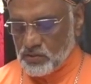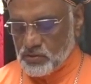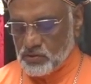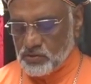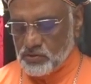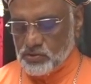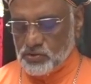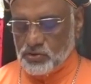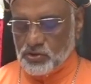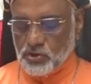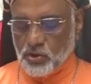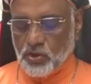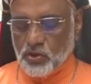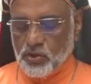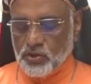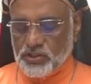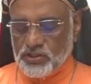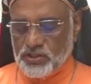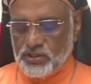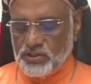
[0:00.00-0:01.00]

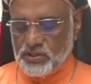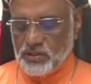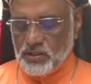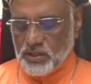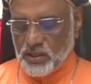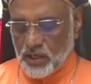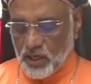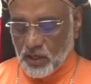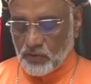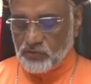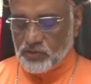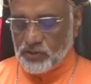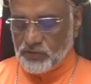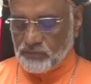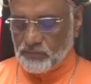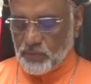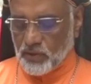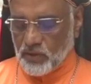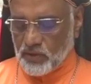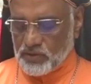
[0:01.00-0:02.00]
thought out of
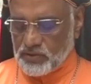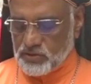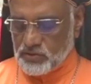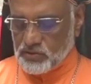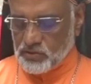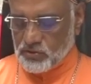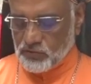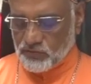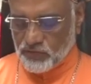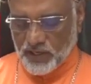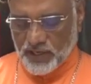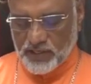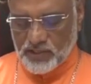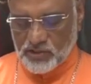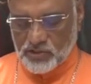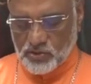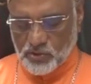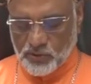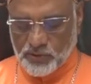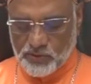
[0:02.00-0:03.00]
box to find
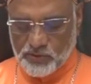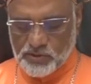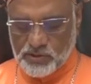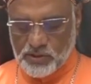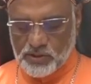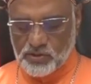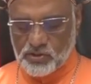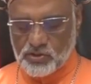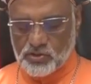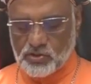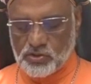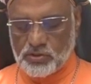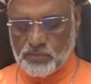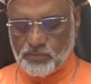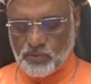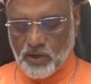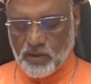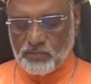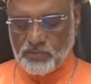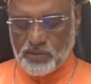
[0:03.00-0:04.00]
solutions to the
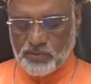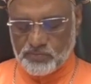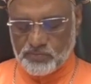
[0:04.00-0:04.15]
problems.